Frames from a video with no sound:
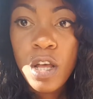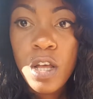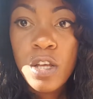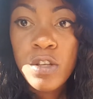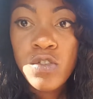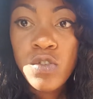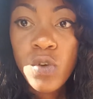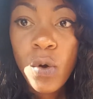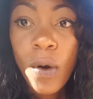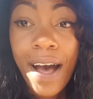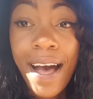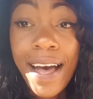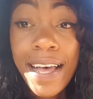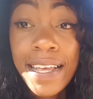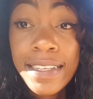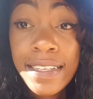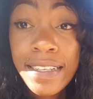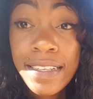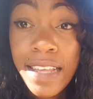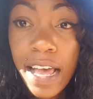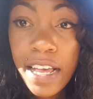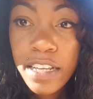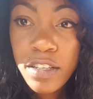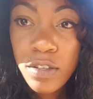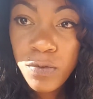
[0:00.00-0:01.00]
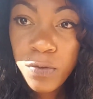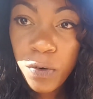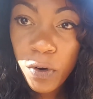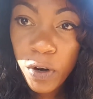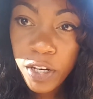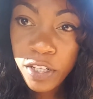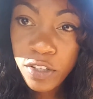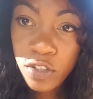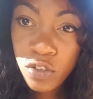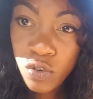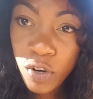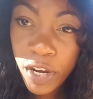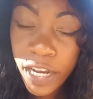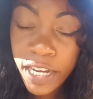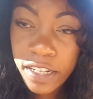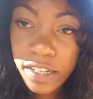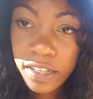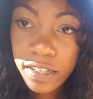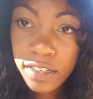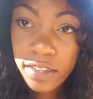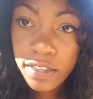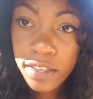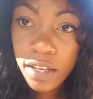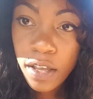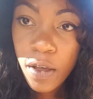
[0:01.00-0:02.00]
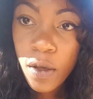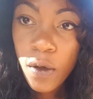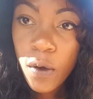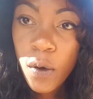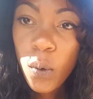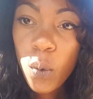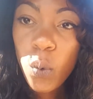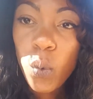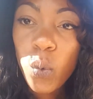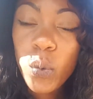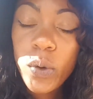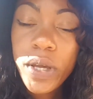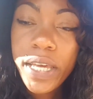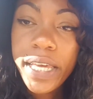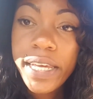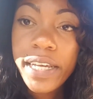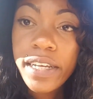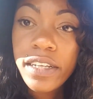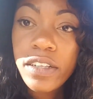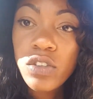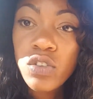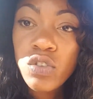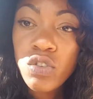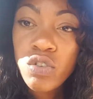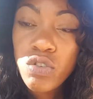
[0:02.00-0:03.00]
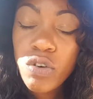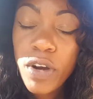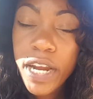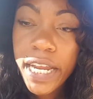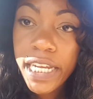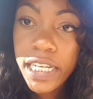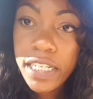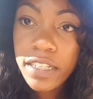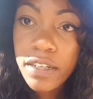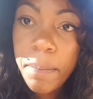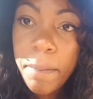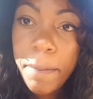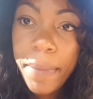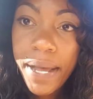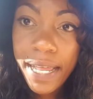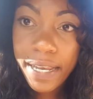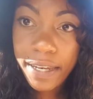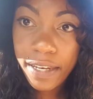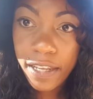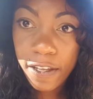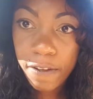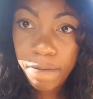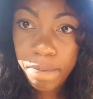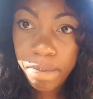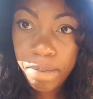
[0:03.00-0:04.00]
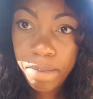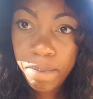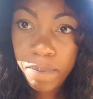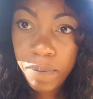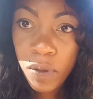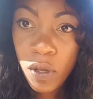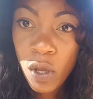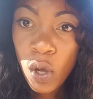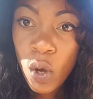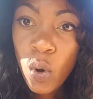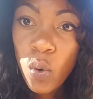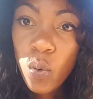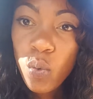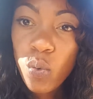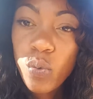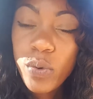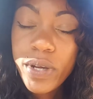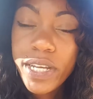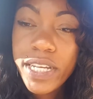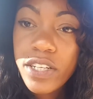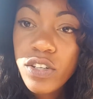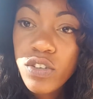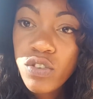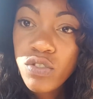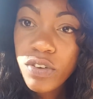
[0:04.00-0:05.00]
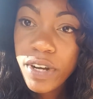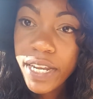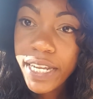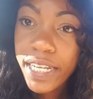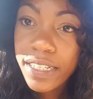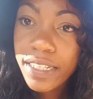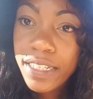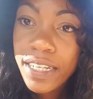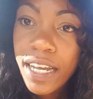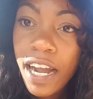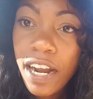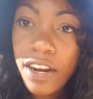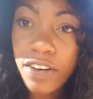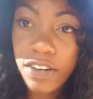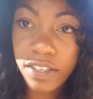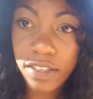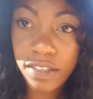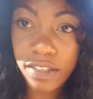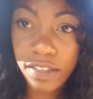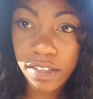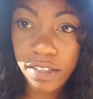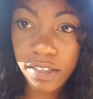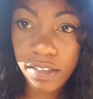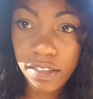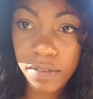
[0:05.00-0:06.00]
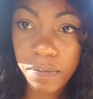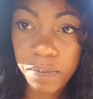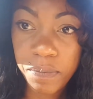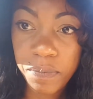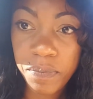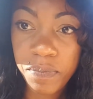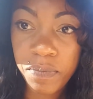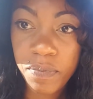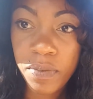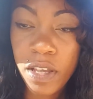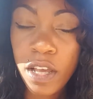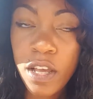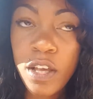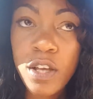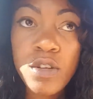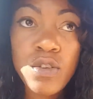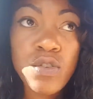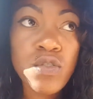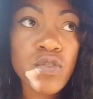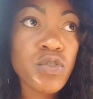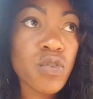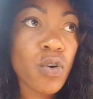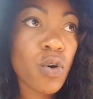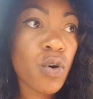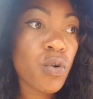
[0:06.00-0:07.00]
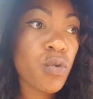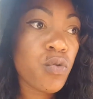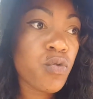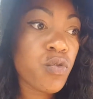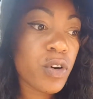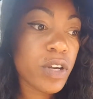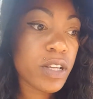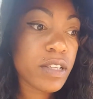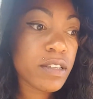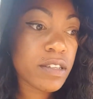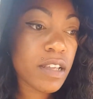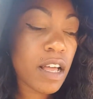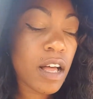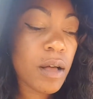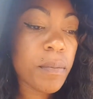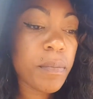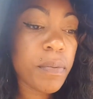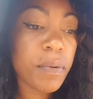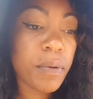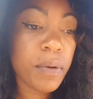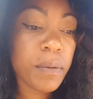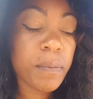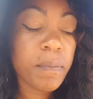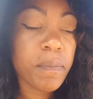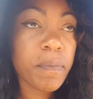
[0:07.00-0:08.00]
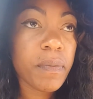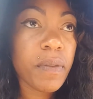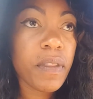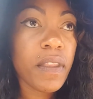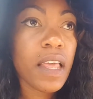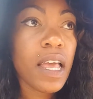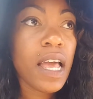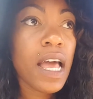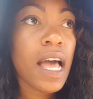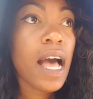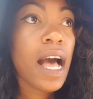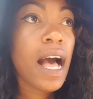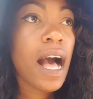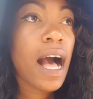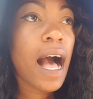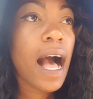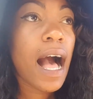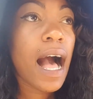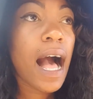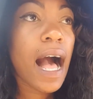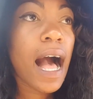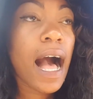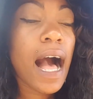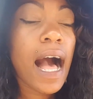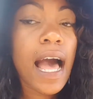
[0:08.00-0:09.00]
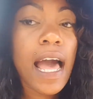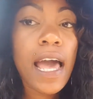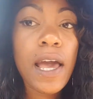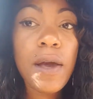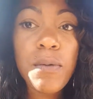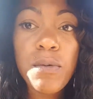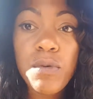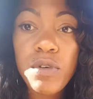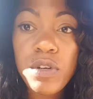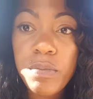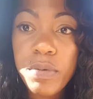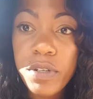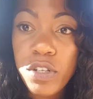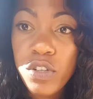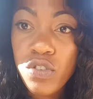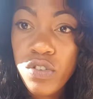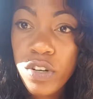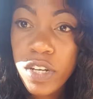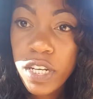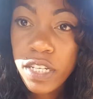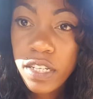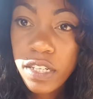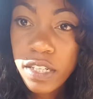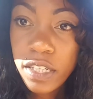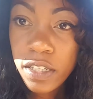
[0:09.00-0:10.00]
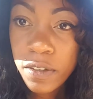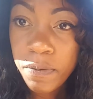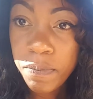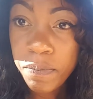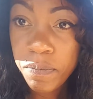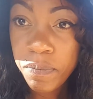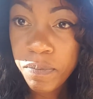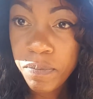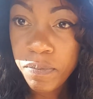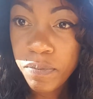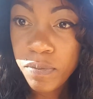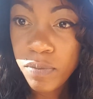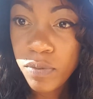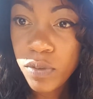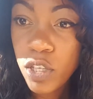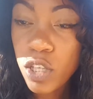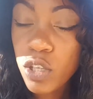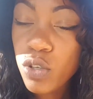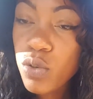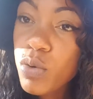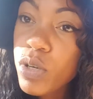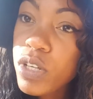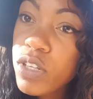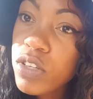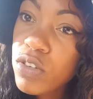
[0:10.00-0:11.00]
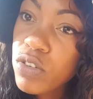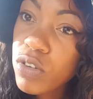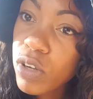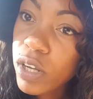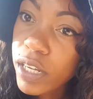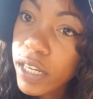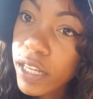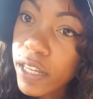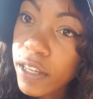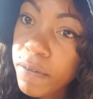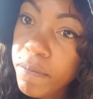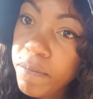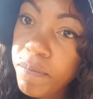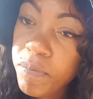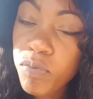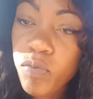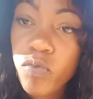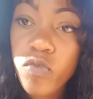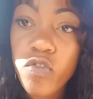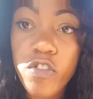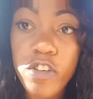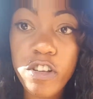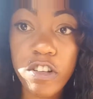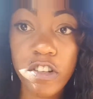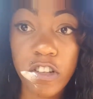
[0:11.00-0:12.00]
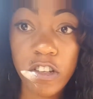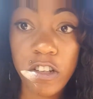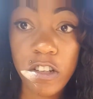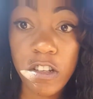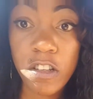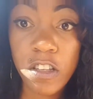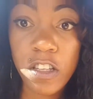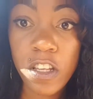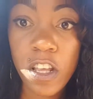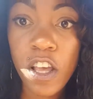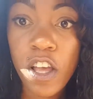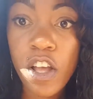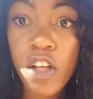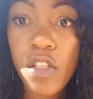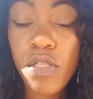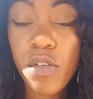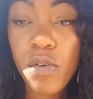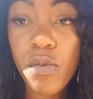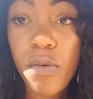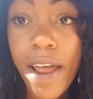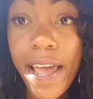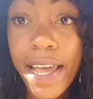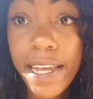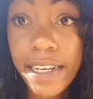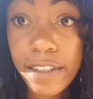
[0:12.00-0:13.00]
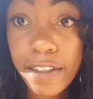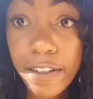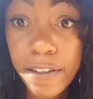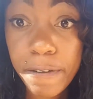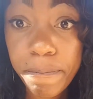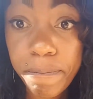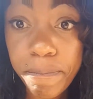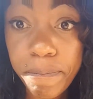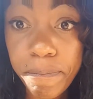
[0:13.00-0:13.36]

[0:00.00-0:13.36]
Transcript: So us as Forex traders, we trade money. We trade currencies. So, for example, I would be trading the US dollar versus the rand.